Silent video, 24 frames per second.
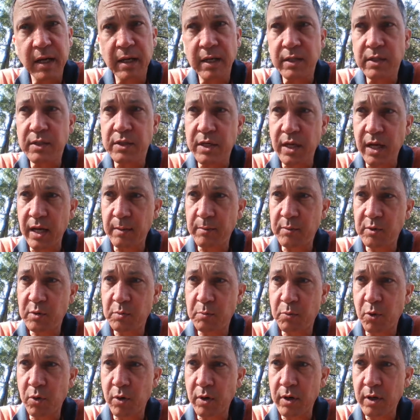James
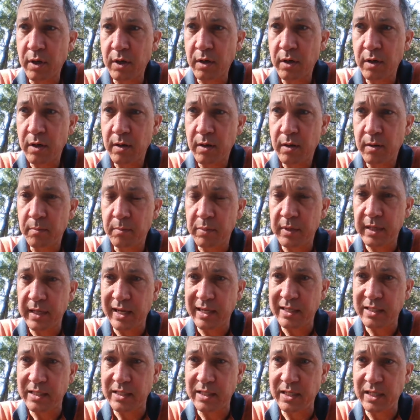Porter,
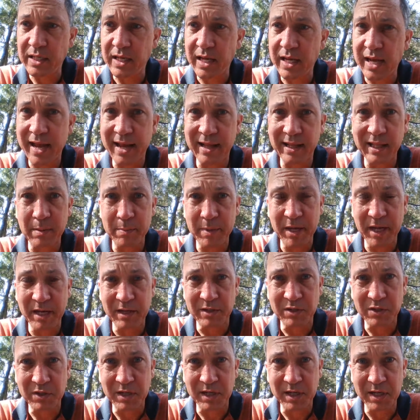PhD,
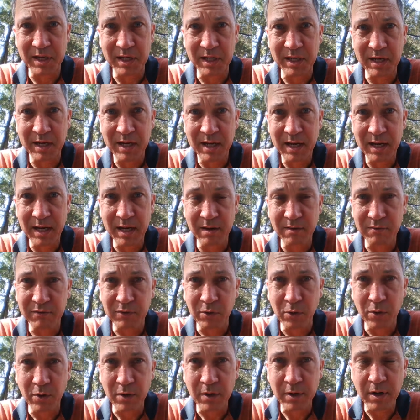LMHC in
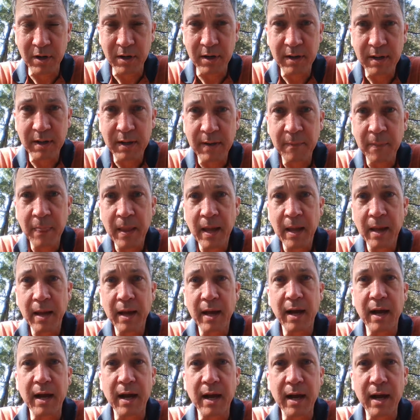Florida.
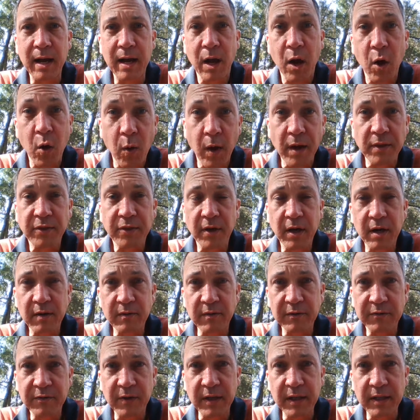I thought of a
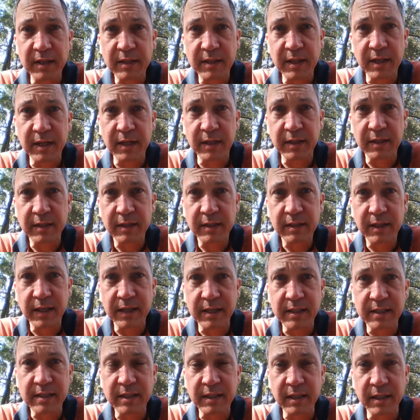funny thing, like
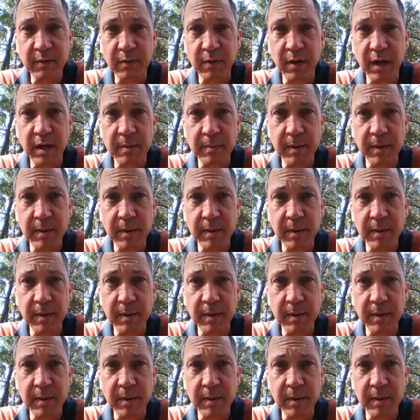a silly rhyme.